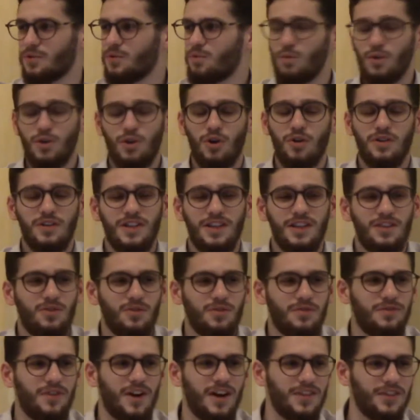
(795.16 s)
don't need to
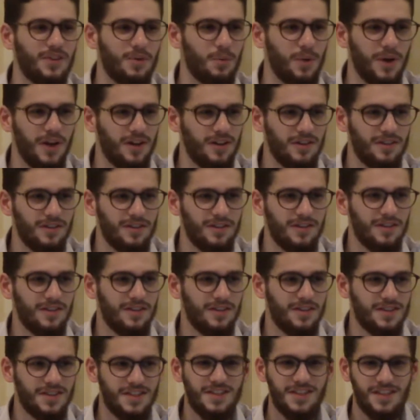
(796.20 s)
find the whale.
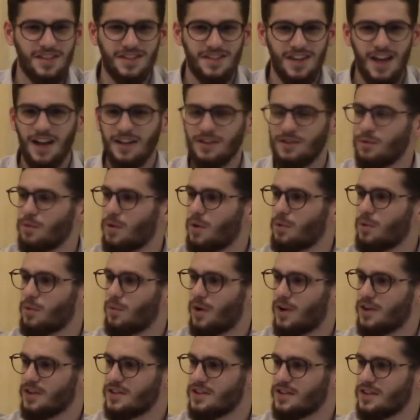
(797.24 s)
This is exactly what we
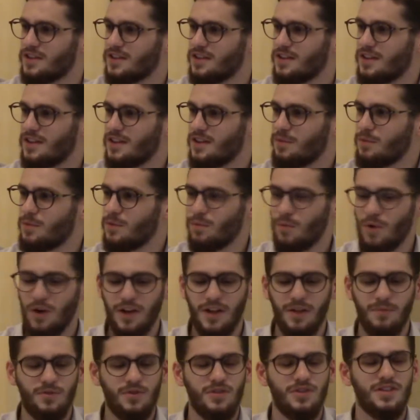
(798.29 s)
want. We want
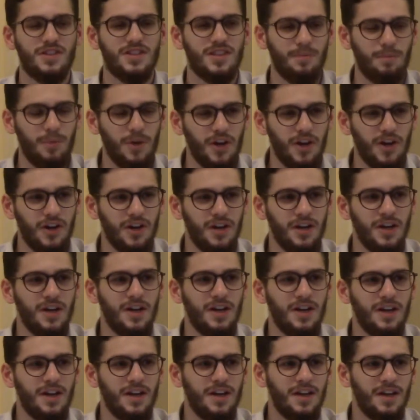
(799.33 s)
him to disappear.
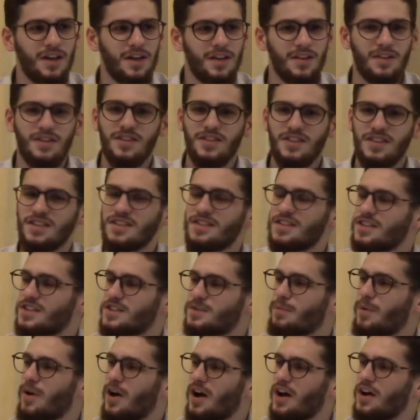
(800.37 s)
This is the
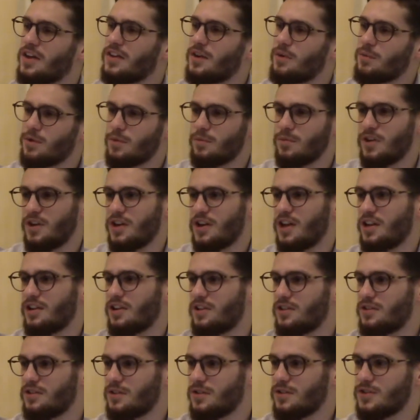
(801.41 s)
spot that we're meeting
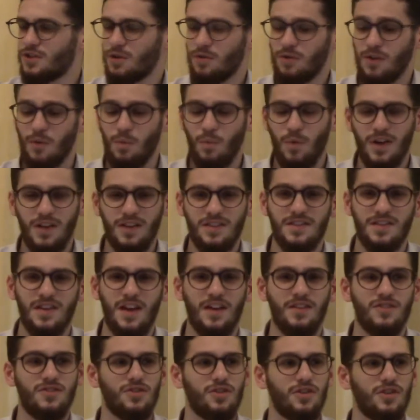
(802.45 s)
Al-Khidir." So they went
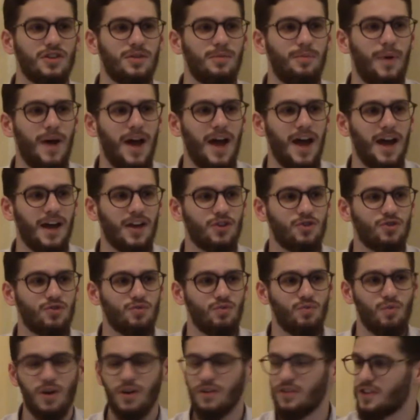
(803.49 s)
and turned back to
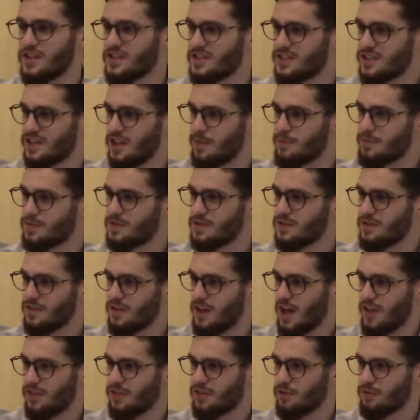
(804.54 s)
where they slept
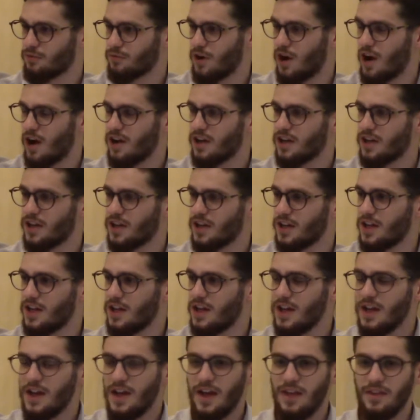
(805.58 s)
at the rock,
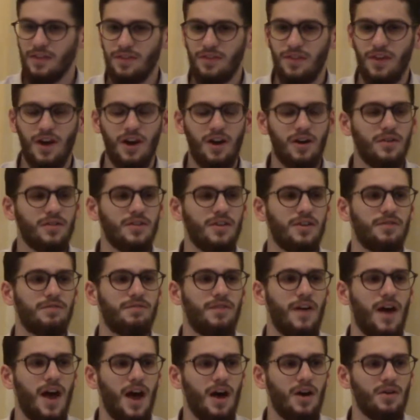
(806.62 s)
and there they
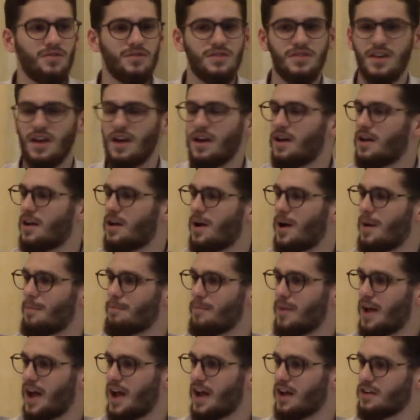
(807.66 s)
found a
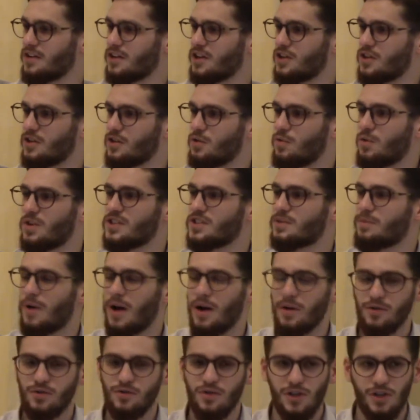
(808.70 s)
man. He was
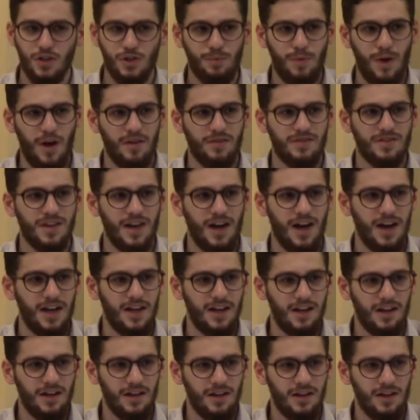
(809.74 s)
bound to Allah subhanahu wa
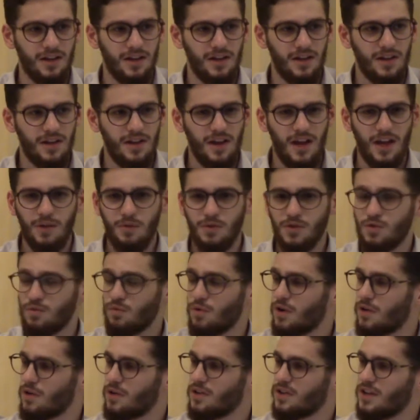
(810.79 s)
ta'ala. He was
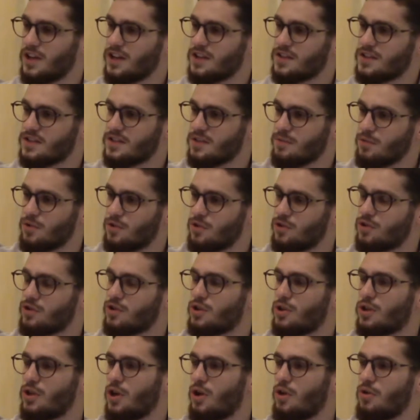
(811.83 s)
wearing some
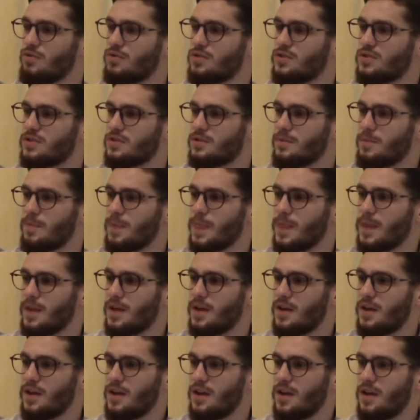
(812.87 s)
good clothes,
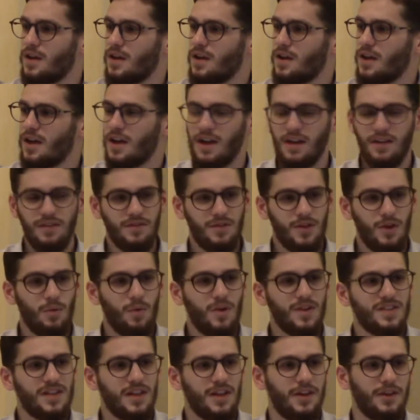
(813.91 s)
and it
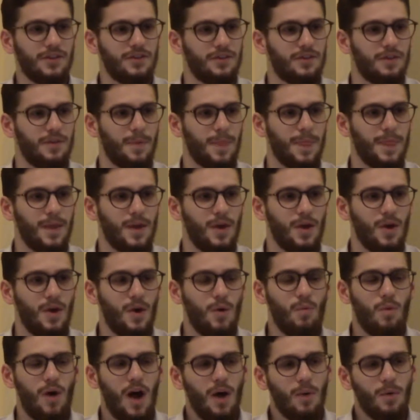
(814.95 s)
was Al-Khidir.
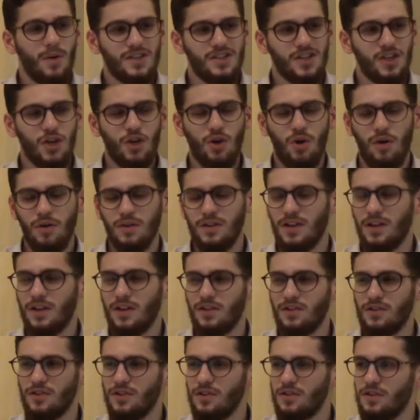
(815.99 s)
Why was he called
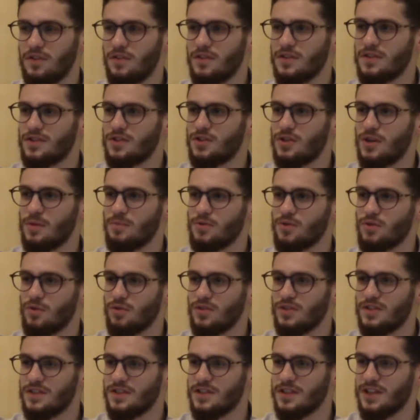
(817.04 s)
Al-Khidir? Some
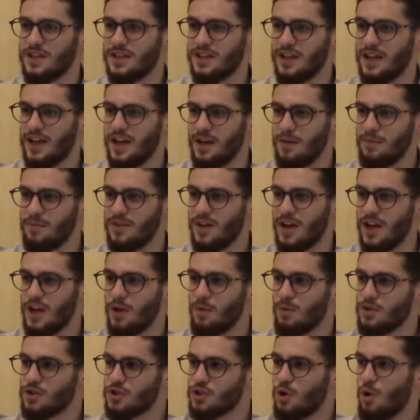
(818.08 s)
sources have claimed that he
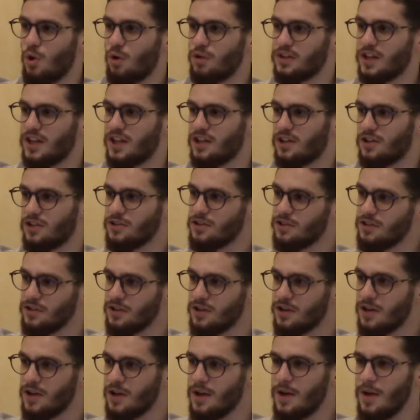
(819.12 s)
was called Al-Khidir
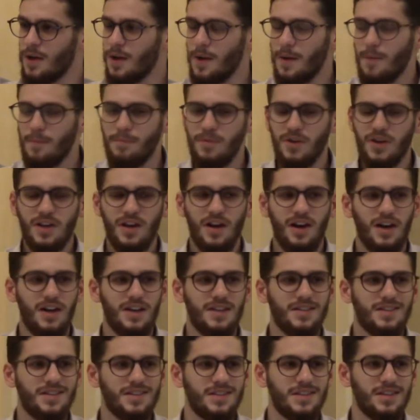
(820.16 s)

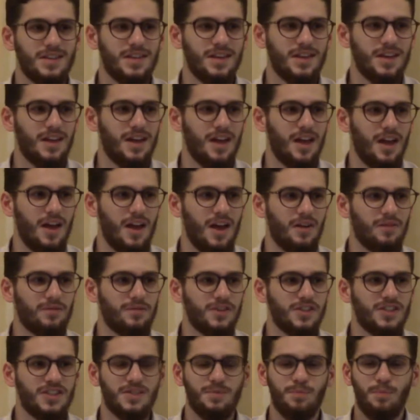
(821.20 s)
because every
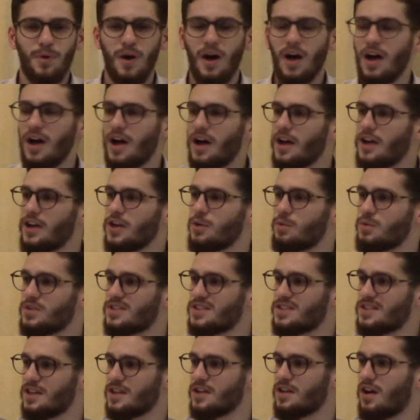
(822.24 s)
spot he would
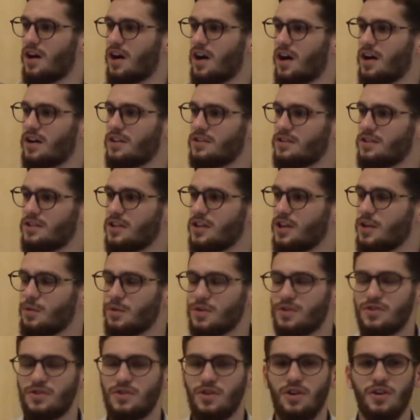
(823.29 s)
sit on, he
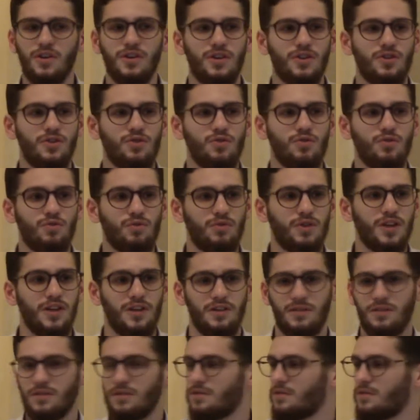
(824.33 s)
would turn into a green